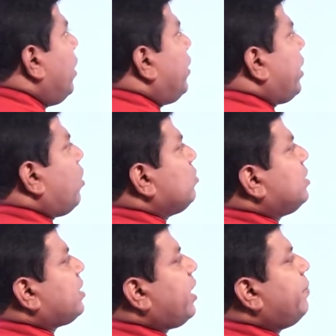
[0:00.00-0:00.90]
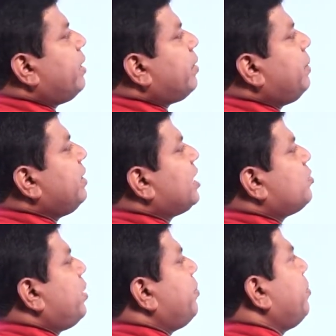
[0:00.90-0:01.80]
Record the time and repeat the
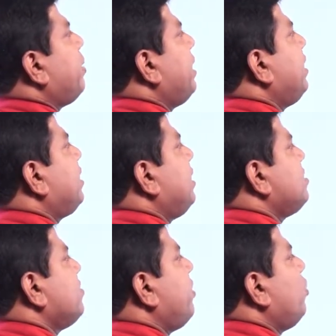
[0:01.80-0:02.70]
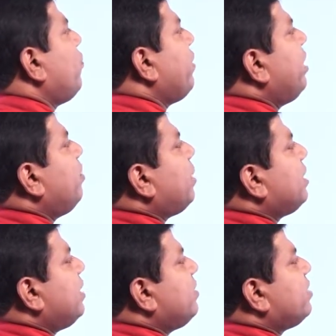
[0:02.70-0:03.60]
experiment by increasing the value of L by
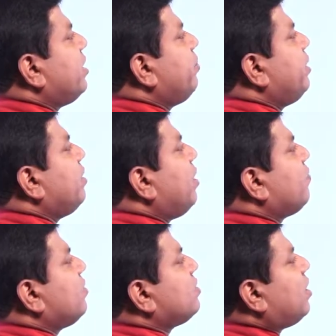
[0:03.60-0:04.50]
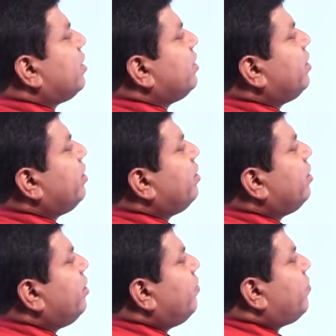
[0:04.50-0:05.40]
10 centimeter after starting
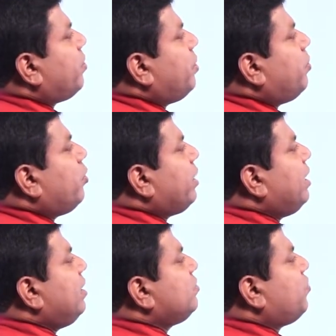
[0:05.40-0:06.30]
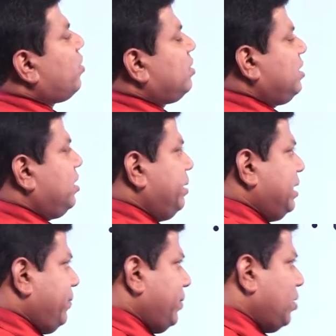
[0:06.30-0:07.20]
from about L is 40 centimeter.
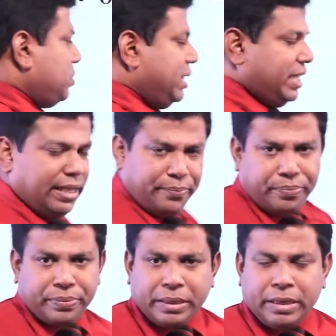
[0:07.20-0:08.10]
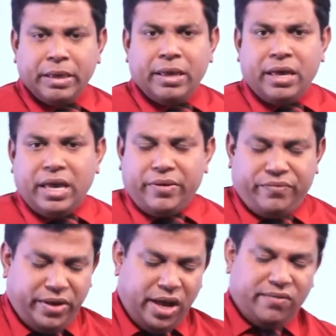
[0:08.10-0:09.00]
Now, see, if
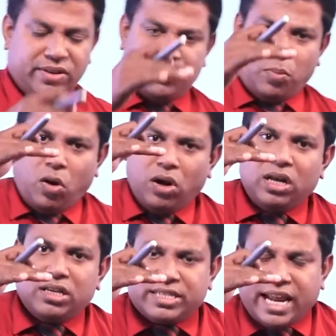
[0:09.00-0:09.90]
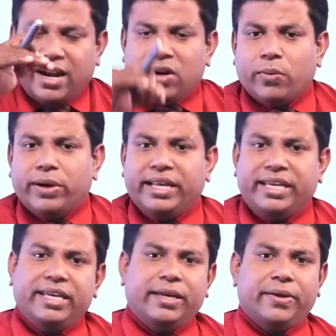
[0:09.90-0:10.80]
we have a small stand
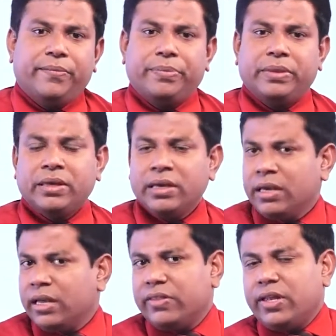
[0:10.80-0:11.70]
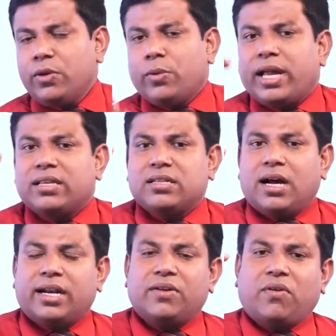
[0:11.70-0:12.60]
only, then you can
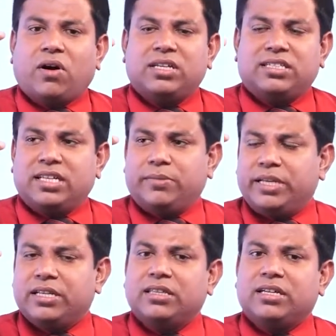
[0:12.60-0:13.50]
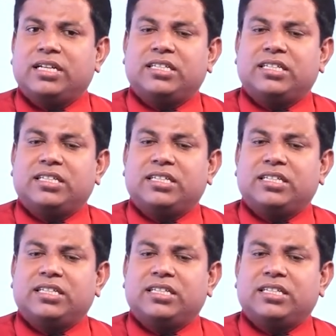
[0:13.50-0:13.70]
start at 40 centimeter, 30